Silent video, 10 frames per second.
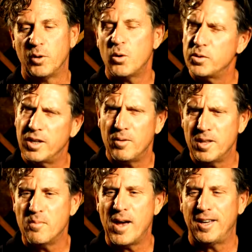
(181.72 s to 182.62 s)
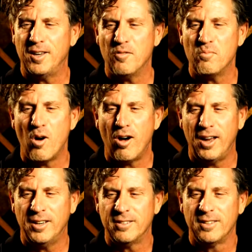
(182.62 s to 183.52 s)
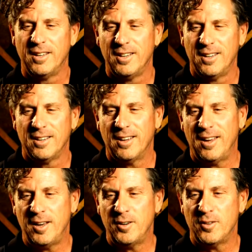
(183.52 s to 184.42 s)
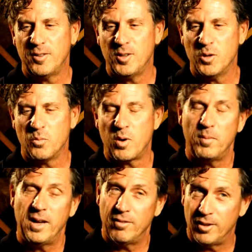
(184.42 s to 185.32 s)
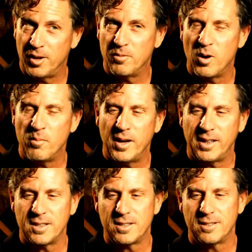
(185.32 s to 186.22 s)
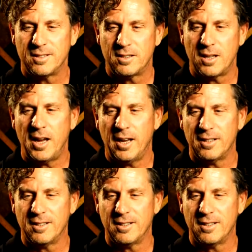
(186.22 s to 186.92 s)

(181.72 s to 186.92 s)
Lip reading: but also in the back of your mind, and you'll probably have a lot of winemakers say it,